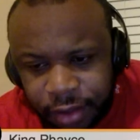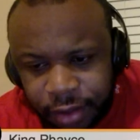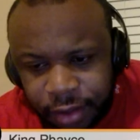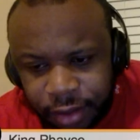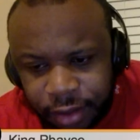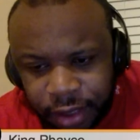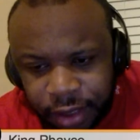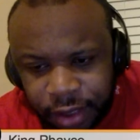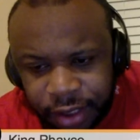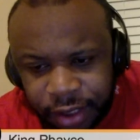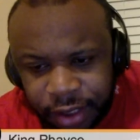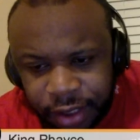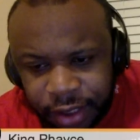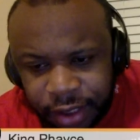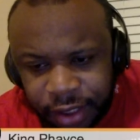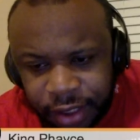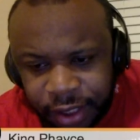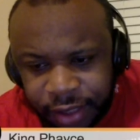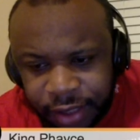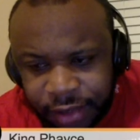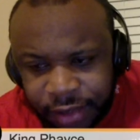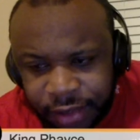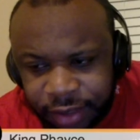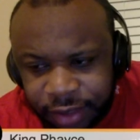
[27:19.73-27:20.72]
I think
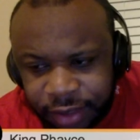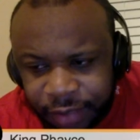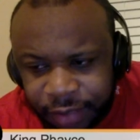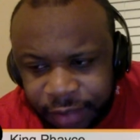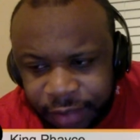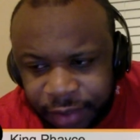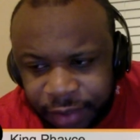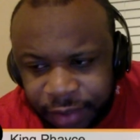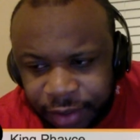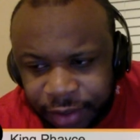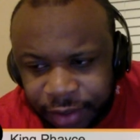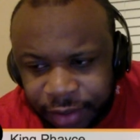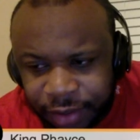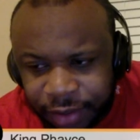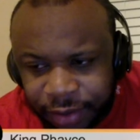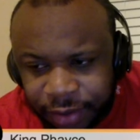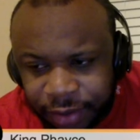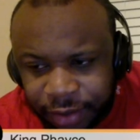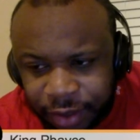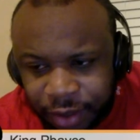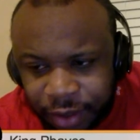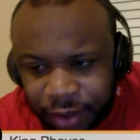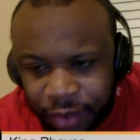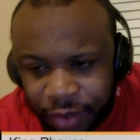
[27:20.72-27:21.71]
that's. I mean, listen,
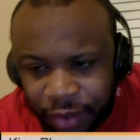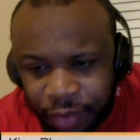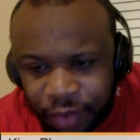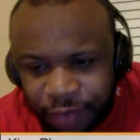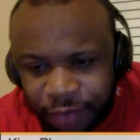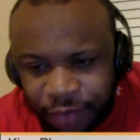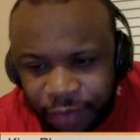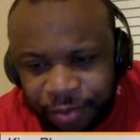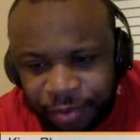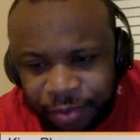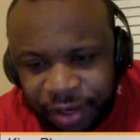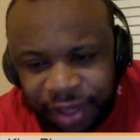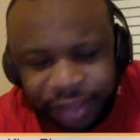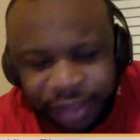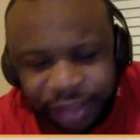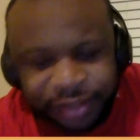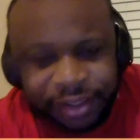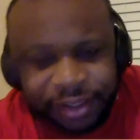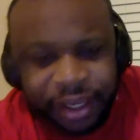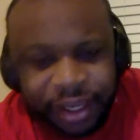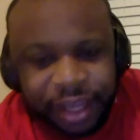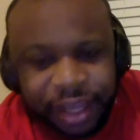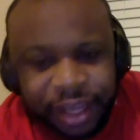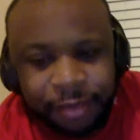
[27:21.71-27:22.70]
we've played this
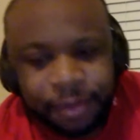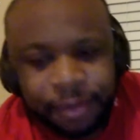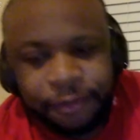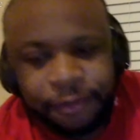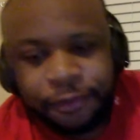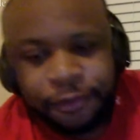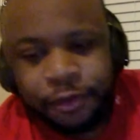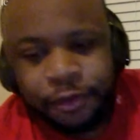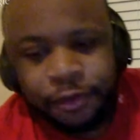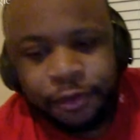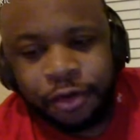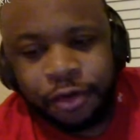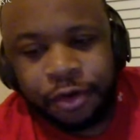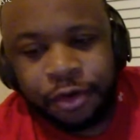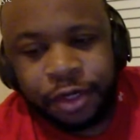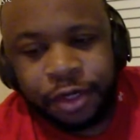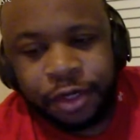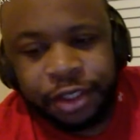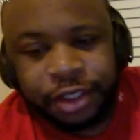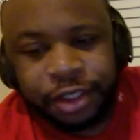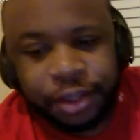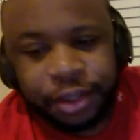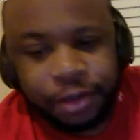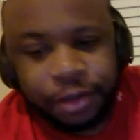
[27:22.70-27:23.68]
game before on this
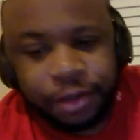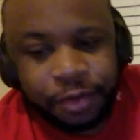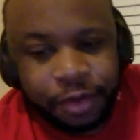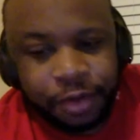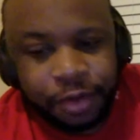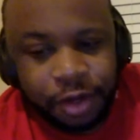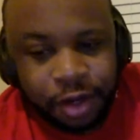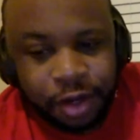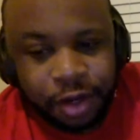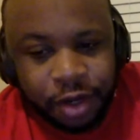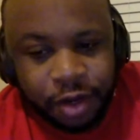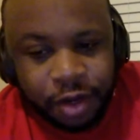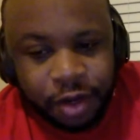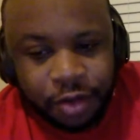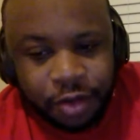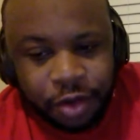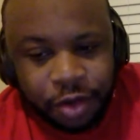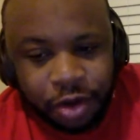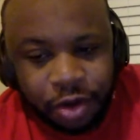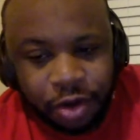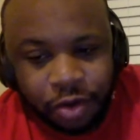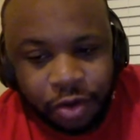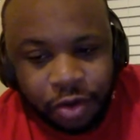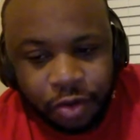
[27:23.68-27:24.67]
show. We
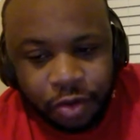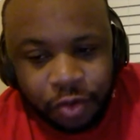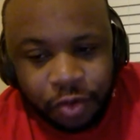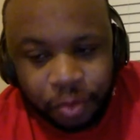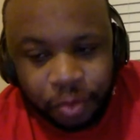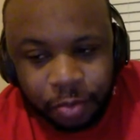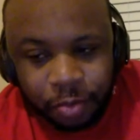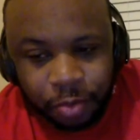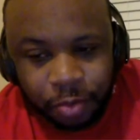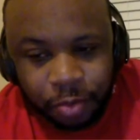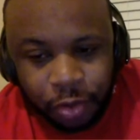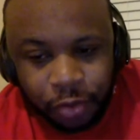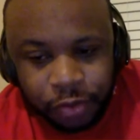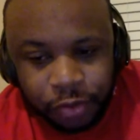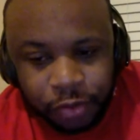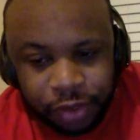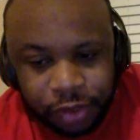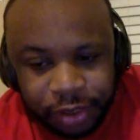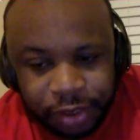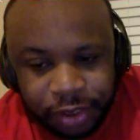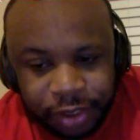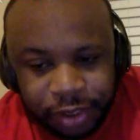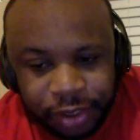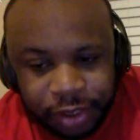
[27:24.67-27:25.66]
know
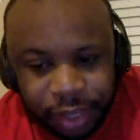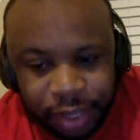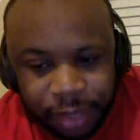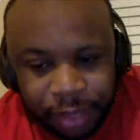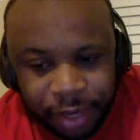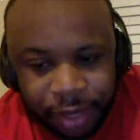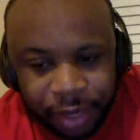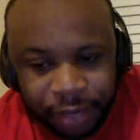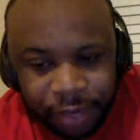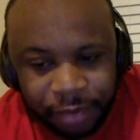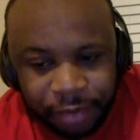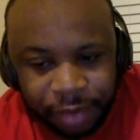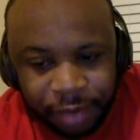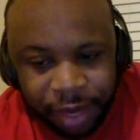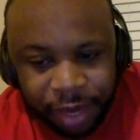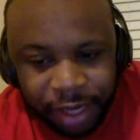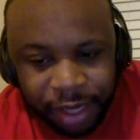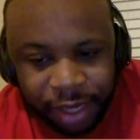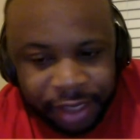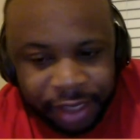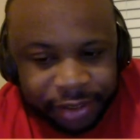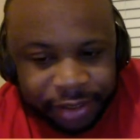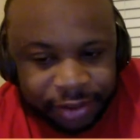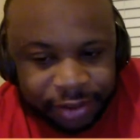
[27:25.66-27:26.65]
everybody that
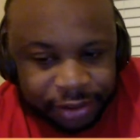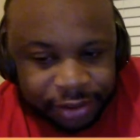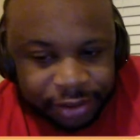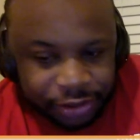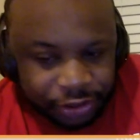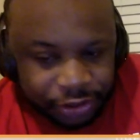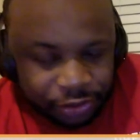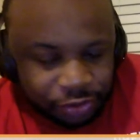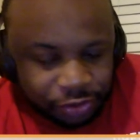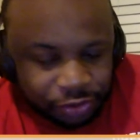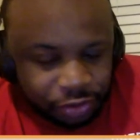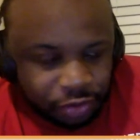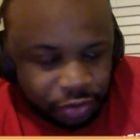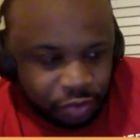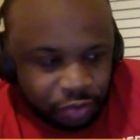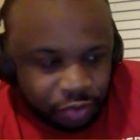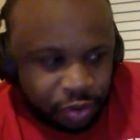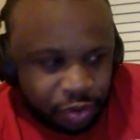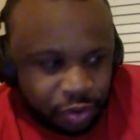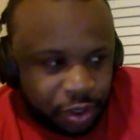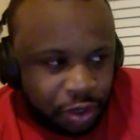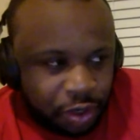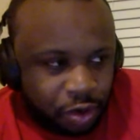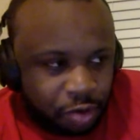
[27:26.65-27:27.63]
listens to the show know what we
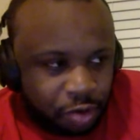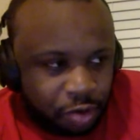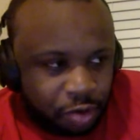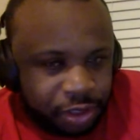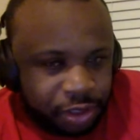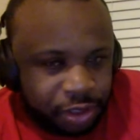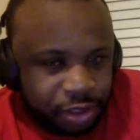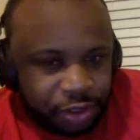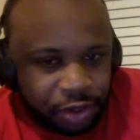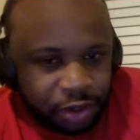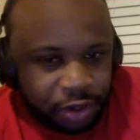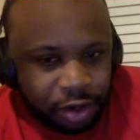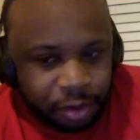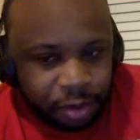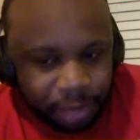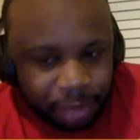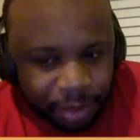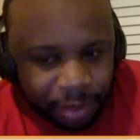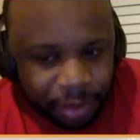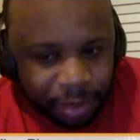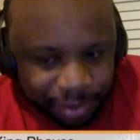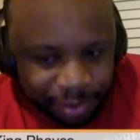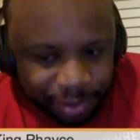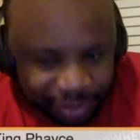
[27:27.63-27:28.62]
normally talk
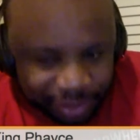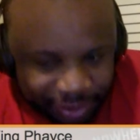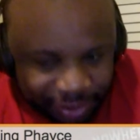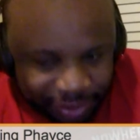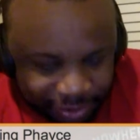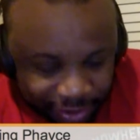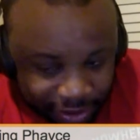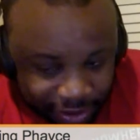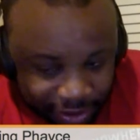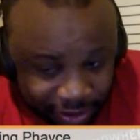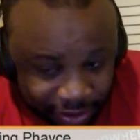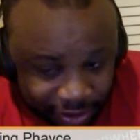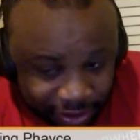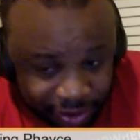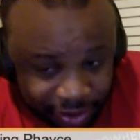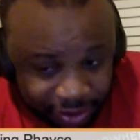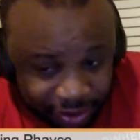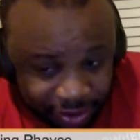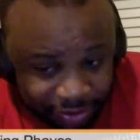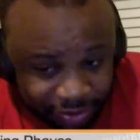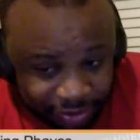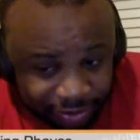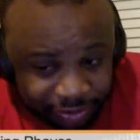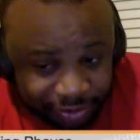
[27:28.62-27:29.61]
about, but then
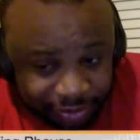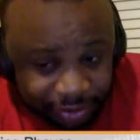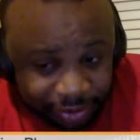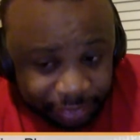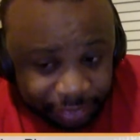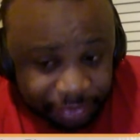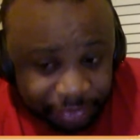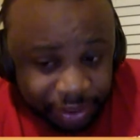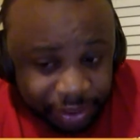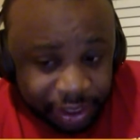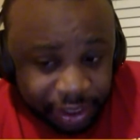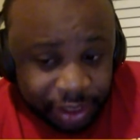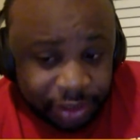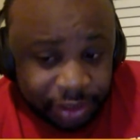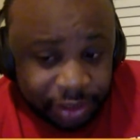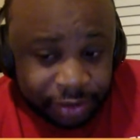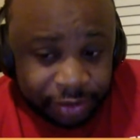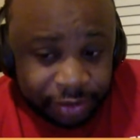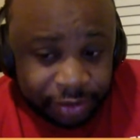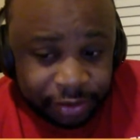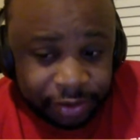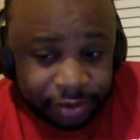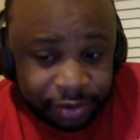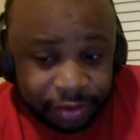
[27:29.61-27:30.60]
there's just some
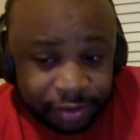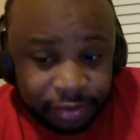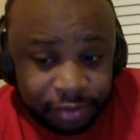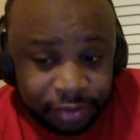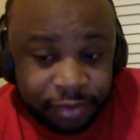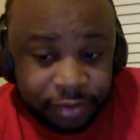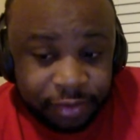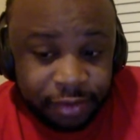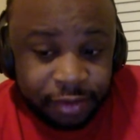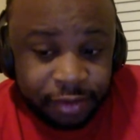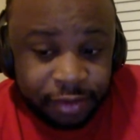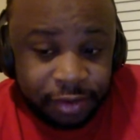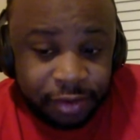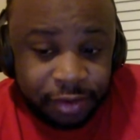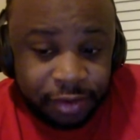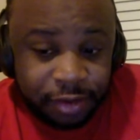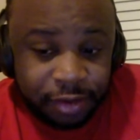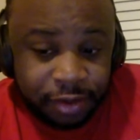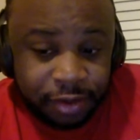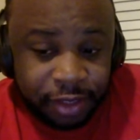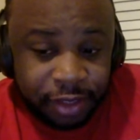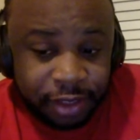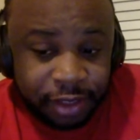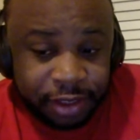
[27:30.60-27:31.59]
things
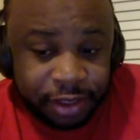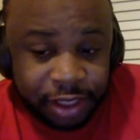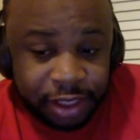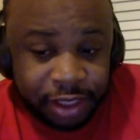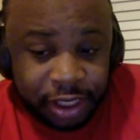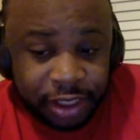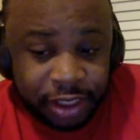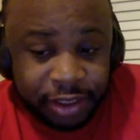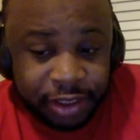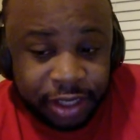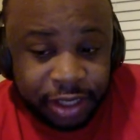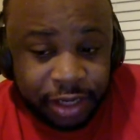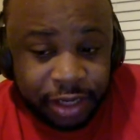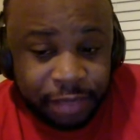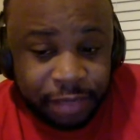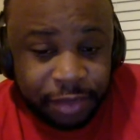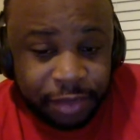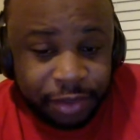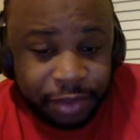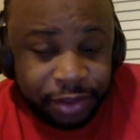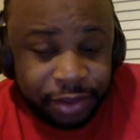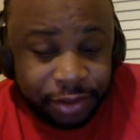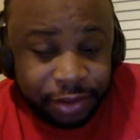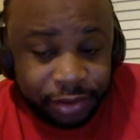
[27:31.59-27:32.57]
that should at least get a
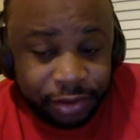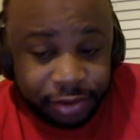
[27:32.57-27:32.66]
mention,